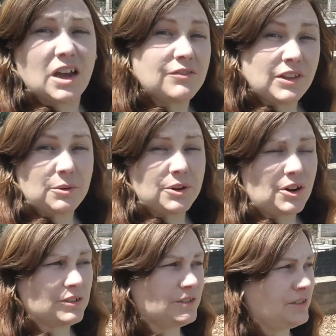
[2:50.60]
cut flower
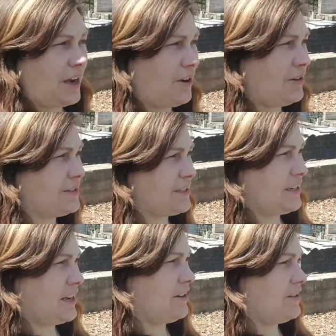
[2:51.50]
garden area,
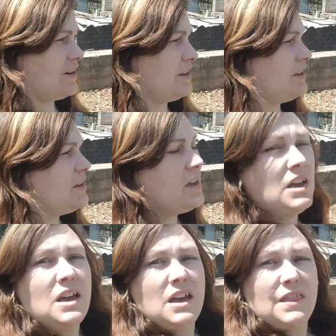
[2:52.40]
sitting area.
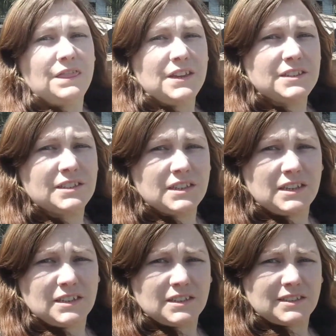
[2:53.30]
This
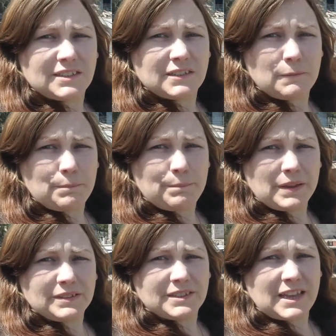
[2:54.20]
is
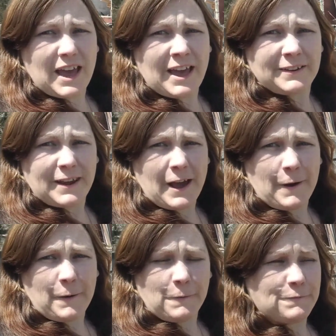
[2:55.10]
been sat
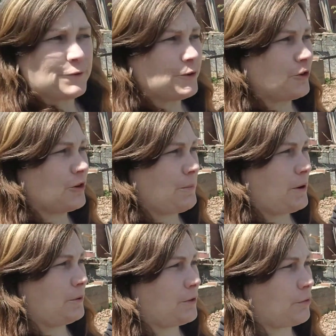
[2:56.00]
now for
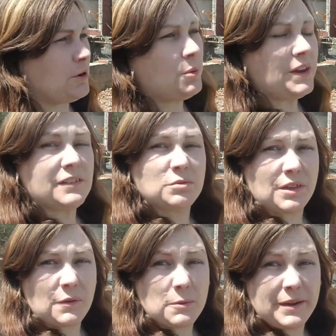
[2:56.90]
about 3 weeks
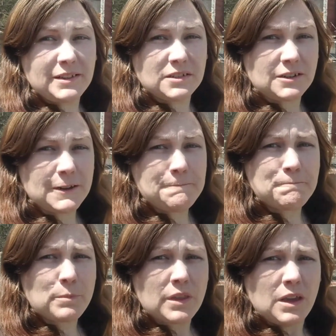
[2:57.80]
without the pigs on it.
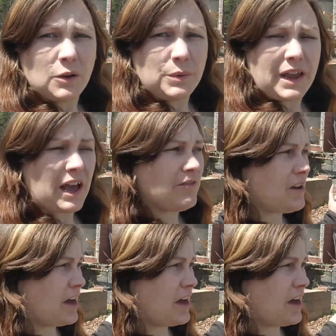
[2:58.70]
We have